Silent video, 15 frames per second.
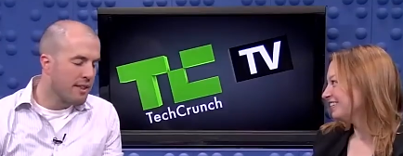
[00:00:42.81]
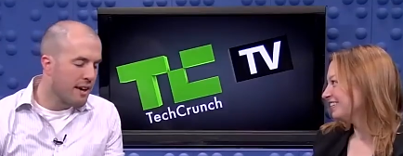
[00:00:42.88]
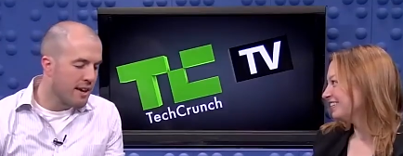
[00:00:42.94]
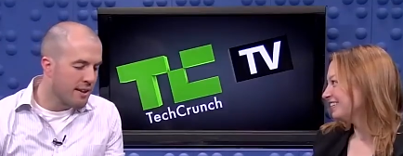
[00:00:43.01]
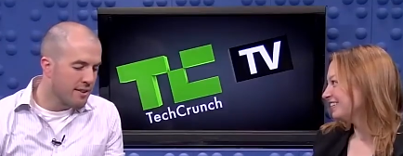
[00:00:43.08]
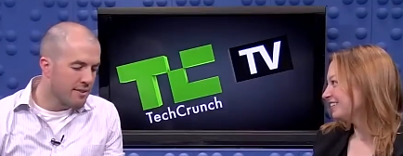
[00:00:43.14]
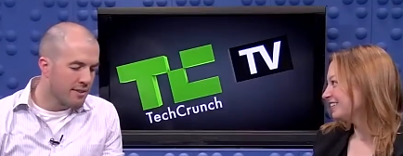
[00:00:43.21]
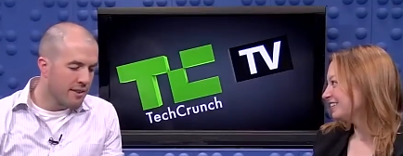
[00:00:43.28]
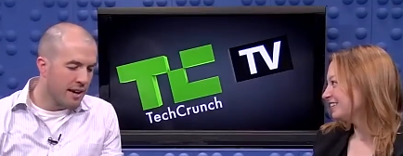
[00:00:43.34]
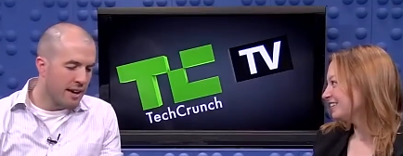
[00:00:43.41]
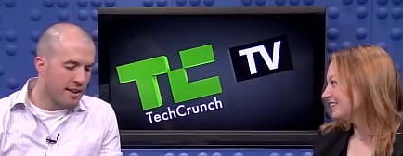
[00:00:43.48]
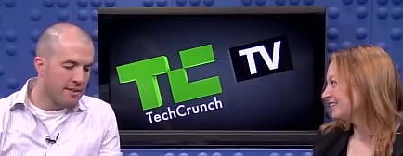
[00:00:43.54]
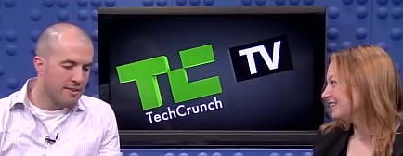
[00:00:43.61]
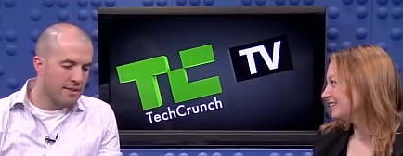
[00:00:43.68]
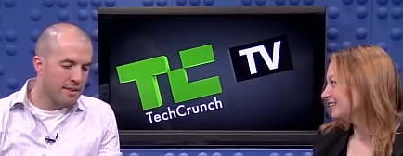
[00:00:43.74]
Speaker 1: to that is
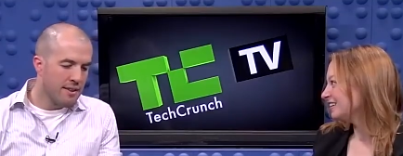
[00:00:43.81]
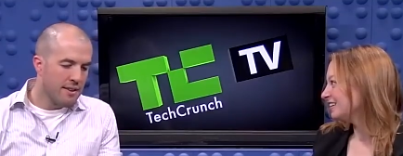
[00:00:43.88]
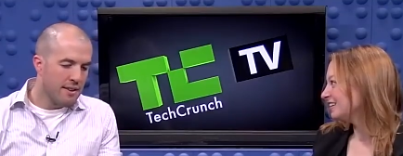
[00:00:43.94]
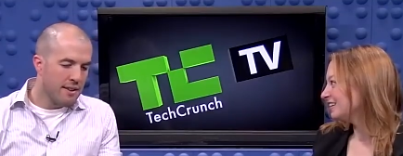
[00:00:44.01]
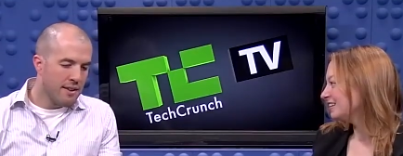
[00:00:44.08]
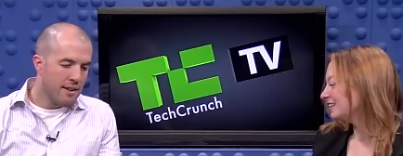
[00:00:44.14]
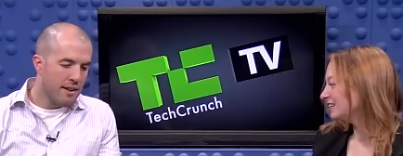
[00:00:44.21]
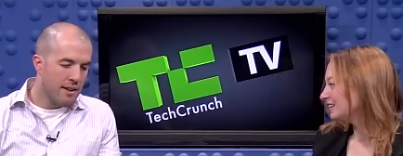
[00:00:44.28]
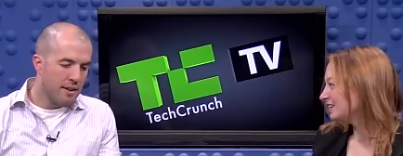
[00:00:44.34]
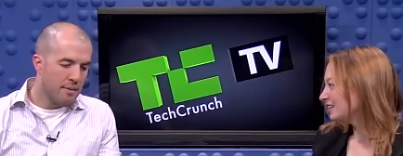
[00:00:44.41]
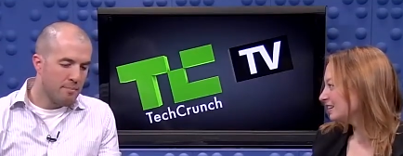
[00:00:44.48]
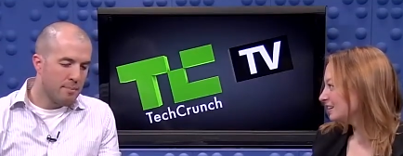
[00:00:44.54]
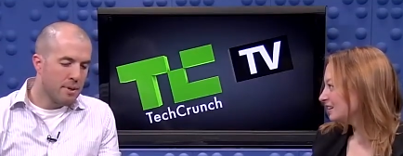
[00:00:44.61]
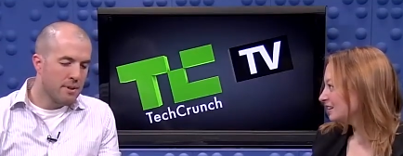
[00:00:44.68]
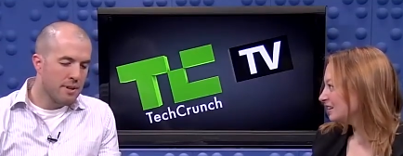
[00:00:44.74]
that
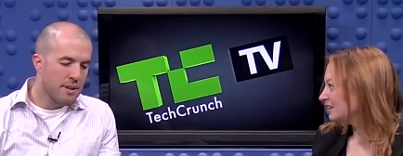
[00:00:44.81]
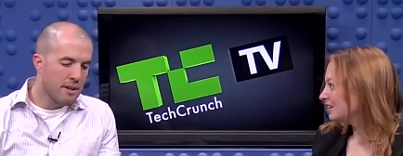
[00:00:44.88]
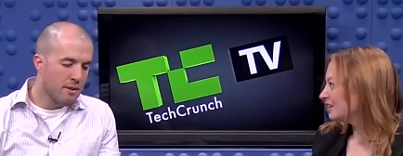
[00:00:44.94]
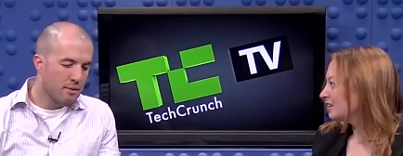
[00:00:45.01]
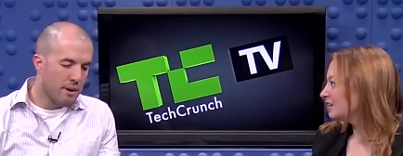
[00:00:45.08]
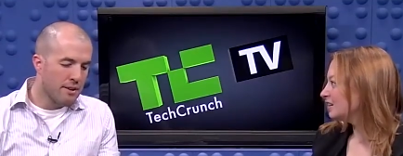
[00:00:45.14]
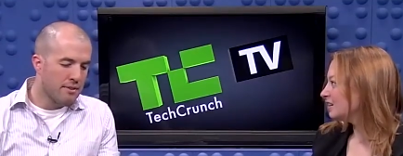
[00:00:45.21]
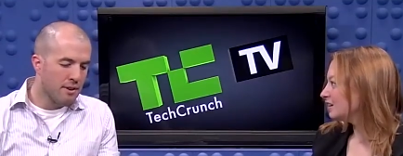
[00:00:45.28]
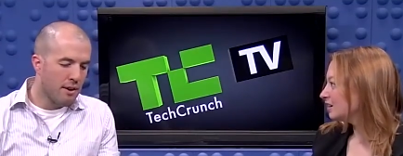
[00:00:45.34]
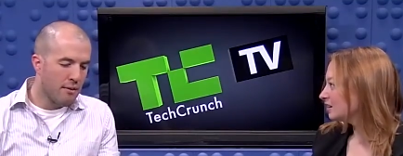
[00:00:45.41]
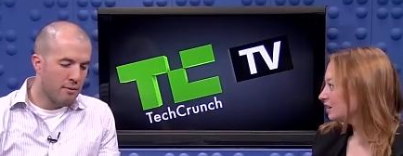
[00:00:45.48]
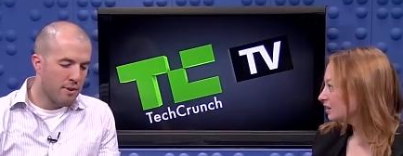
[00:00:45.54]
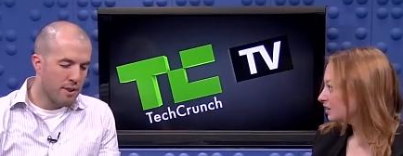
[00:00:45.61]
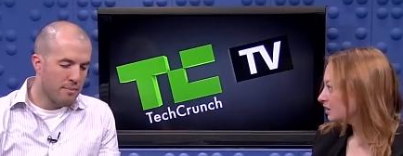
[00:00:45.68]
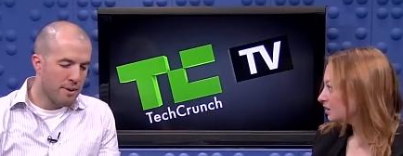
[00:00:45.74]
uh, building great
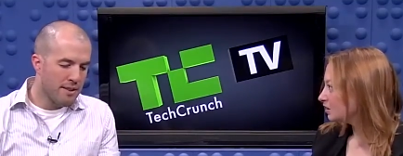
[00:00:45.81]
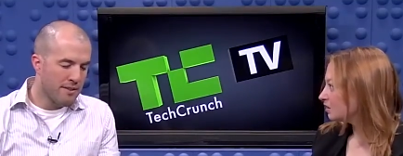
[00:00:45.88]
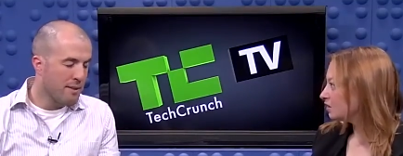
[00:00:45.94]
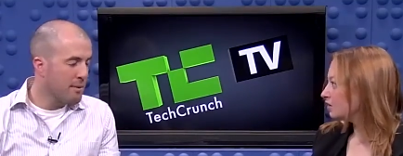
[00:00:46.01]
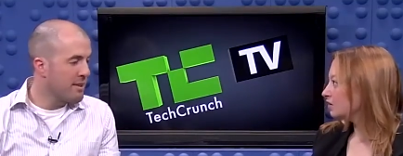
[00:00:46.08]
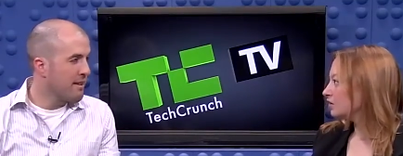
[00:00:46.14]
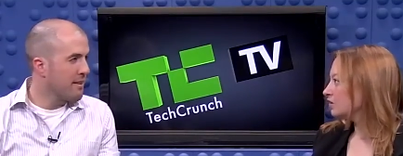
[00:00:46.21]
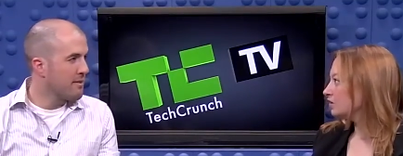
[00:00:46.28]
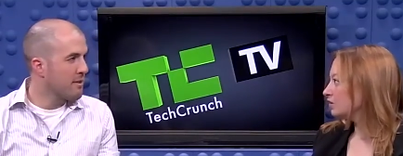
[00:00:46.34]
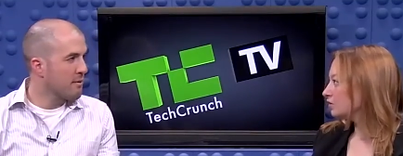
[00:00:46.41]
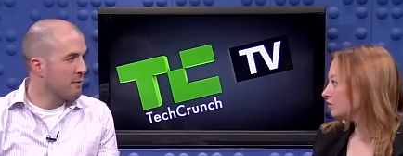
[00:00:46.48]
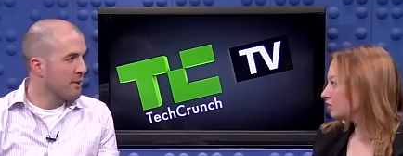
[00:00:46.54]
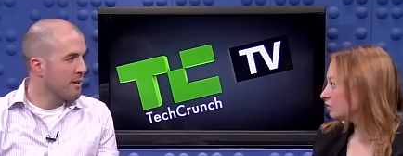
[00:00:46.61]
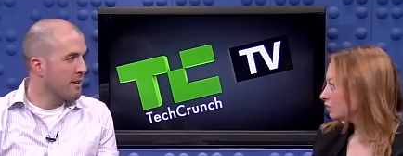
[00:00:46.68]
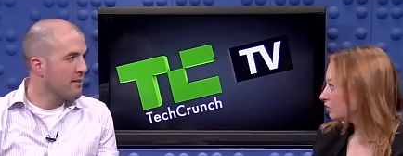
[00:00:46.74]
software that makes A-B
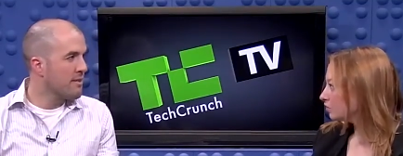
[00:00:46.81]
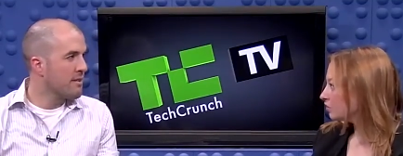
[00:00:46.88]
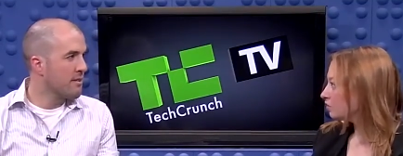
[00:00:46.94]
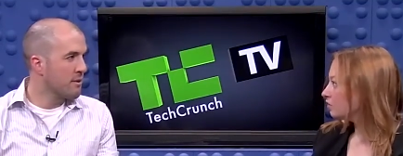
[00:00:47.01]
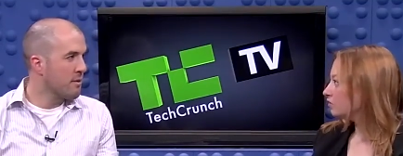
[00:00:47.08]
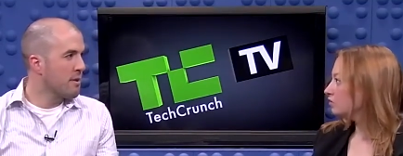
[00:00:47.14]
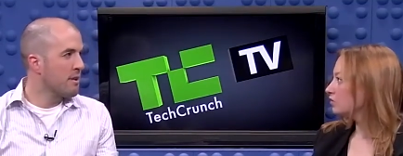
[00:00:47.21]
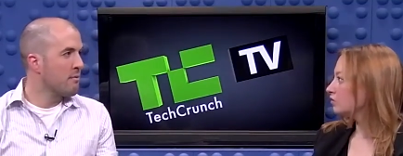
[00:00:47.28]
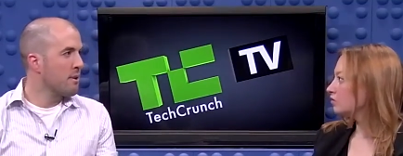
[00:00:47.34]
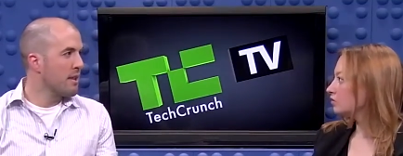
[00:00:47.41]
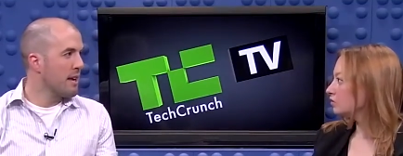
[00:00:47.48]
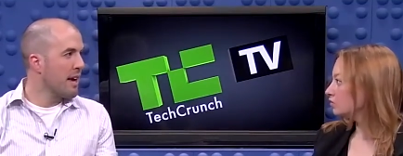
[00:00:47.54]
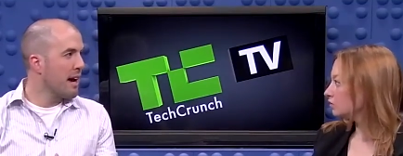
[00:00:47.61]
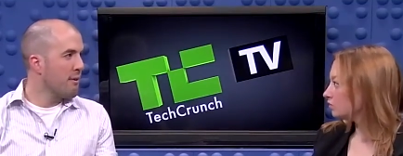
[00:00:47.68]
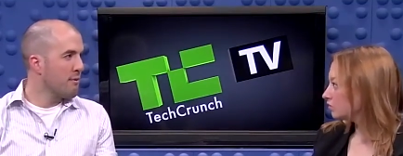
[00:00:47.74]
testing really easy is only
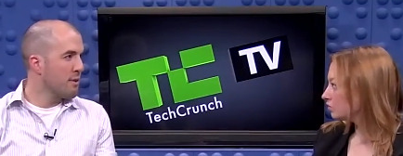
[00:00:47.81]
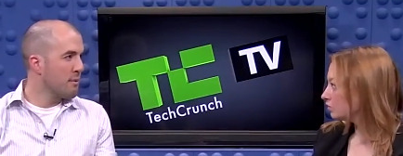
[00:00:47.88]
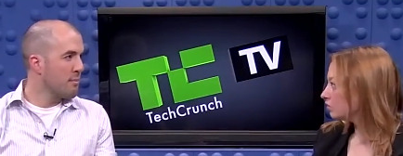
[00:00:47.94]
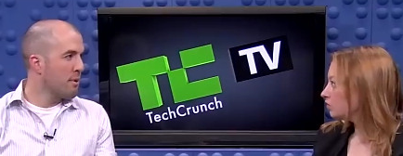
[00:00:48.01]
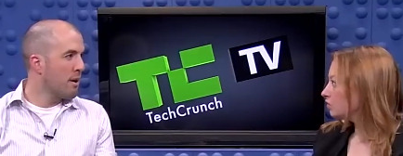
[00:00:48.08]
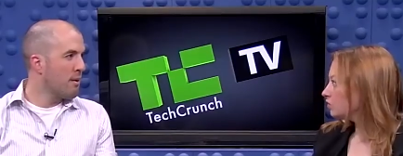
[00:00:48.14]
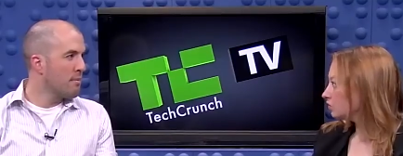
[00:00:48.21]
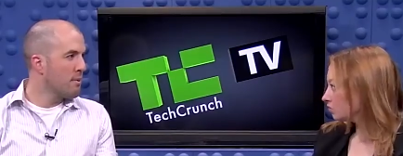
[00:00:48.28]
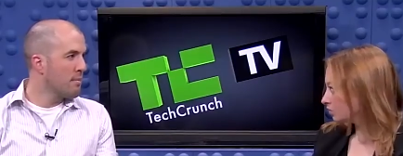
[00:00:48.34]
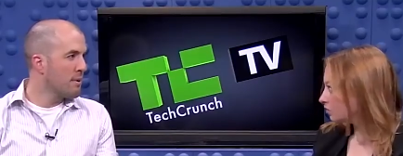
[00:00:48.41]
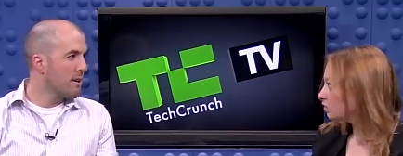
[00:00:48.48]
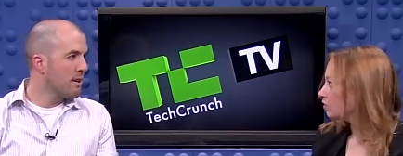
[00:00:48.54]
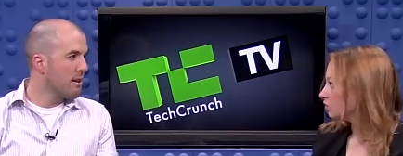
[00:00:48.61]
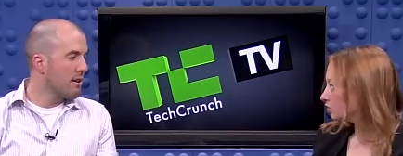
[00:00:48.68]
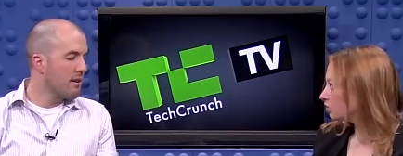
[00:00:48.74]
really half of the
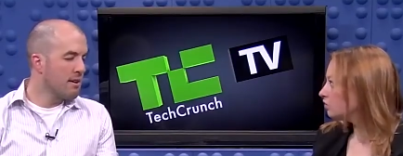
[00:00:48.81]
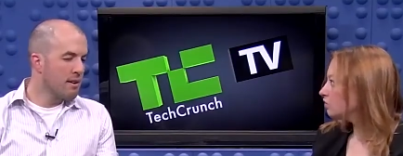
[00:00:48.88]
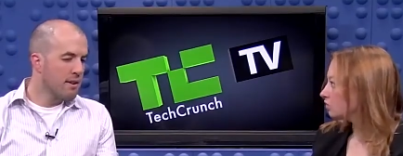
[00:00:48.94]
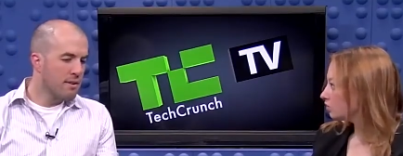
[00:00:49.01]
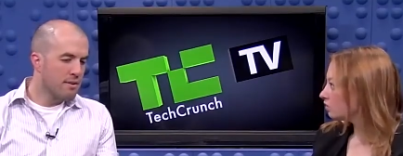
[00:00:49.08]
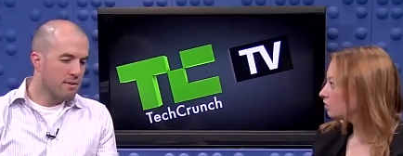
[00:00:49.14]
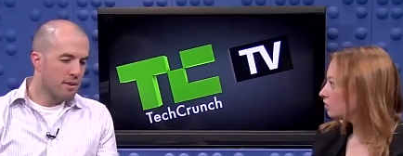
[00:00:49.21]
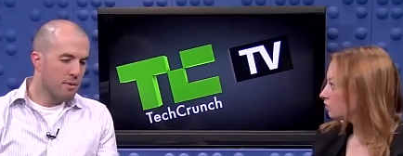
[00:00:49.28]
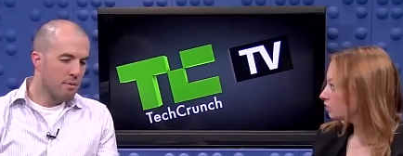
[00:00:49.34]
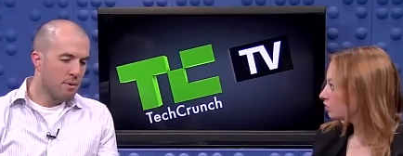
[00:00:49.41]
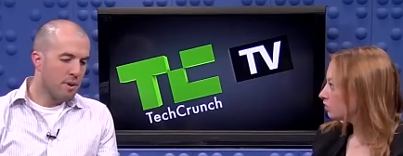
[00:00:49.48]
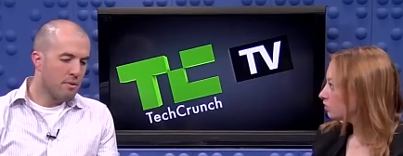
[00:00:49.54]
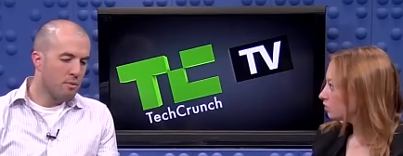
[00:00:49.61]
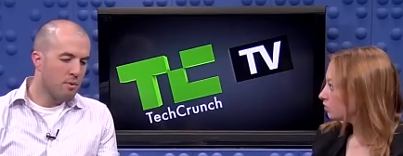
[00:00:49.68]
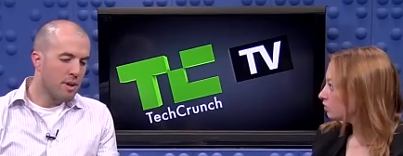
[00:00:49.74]
problem here. So
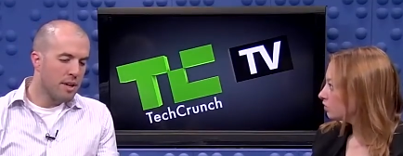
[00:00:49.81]
when